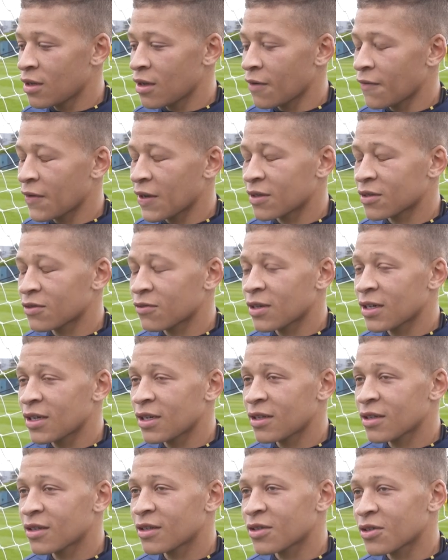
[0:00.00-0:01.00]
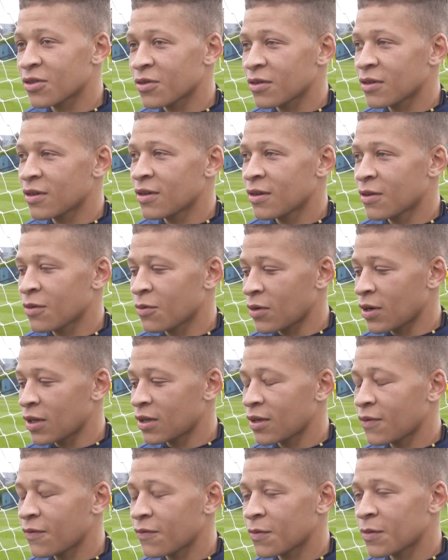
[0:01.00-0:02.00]
thanks really to what they've
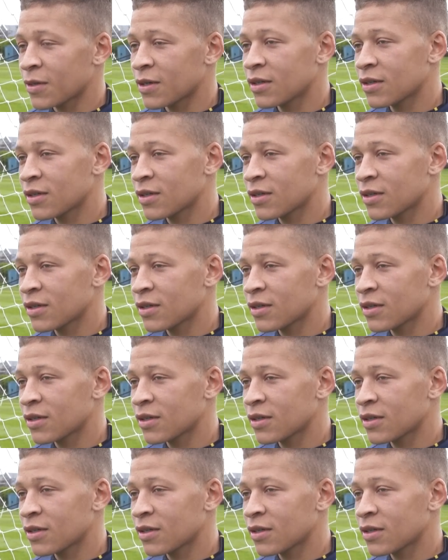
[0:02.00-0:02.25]
done for me.